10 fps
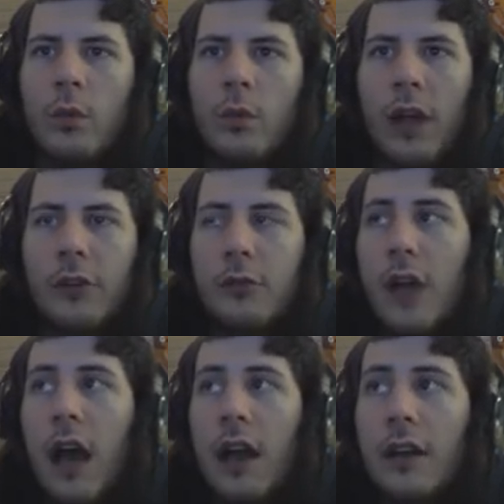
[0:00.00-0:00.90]
I do
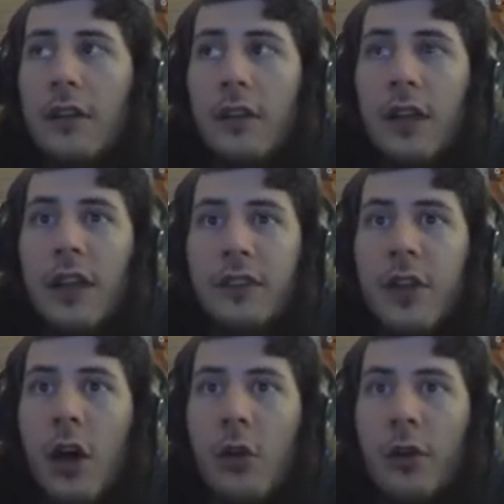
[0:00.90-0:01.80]
not. That's
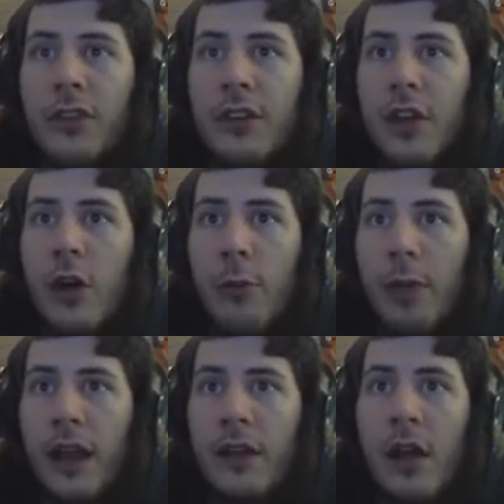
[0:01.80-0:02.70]
no as in nope
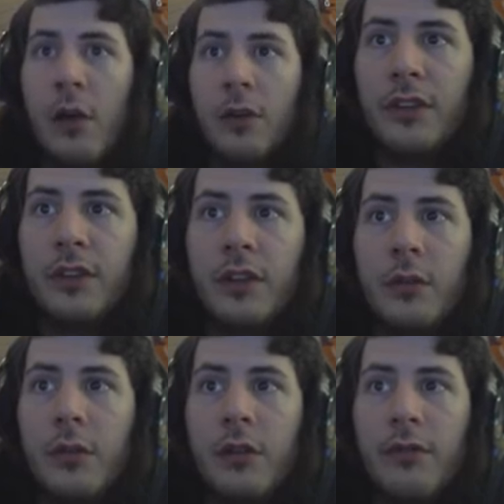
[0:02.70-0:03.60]
and no
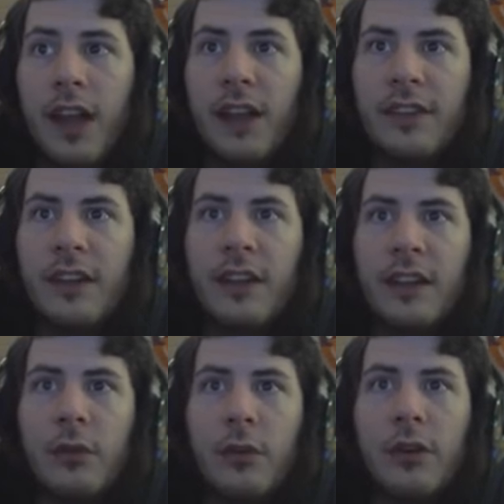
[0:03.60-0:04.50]
don't know.
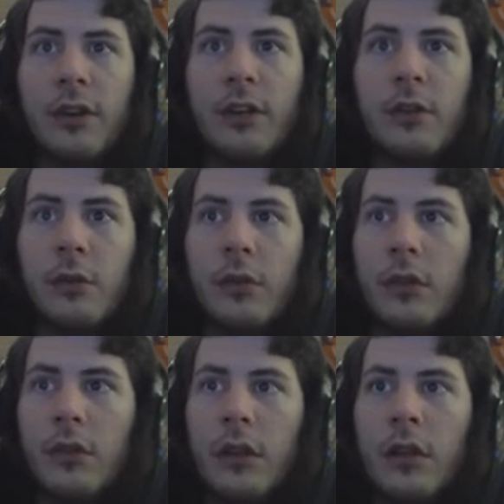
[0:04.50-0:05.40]
Fascinating. What are you?
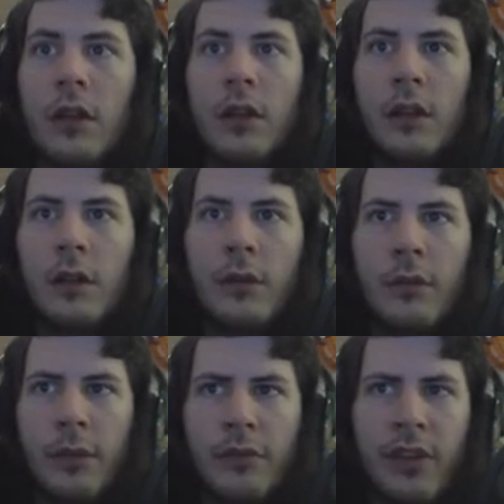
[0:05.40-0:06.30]
We've
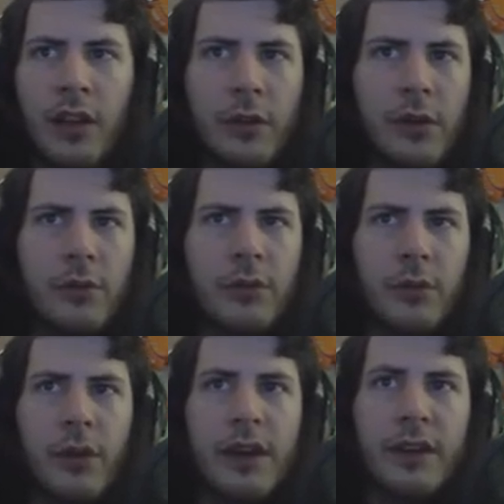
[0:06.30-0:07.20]
been following you with
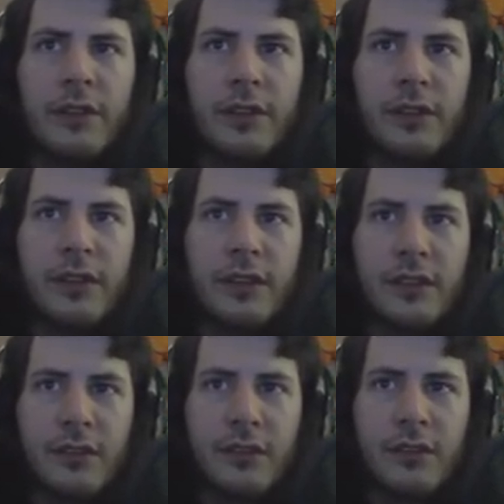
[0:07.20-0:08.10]
great interest.
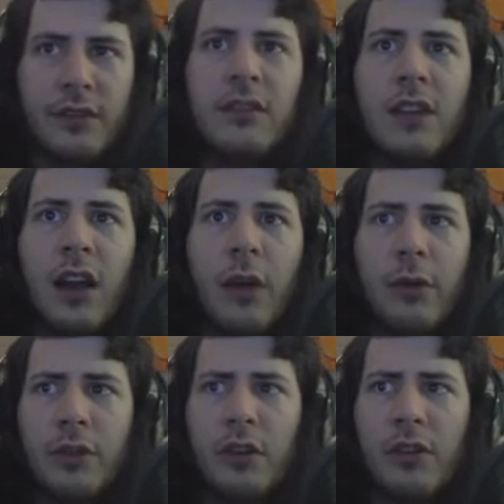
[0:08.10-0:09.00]
How are you
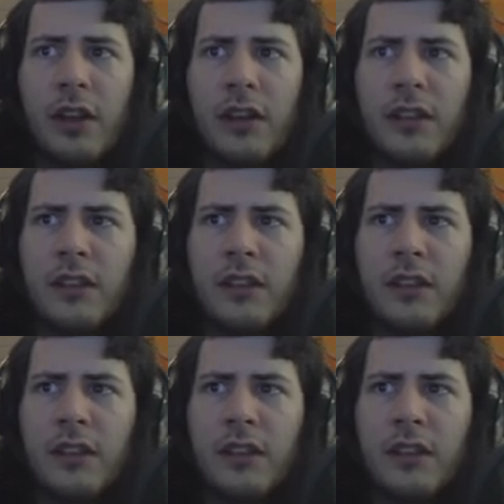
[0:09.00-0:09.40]
talking?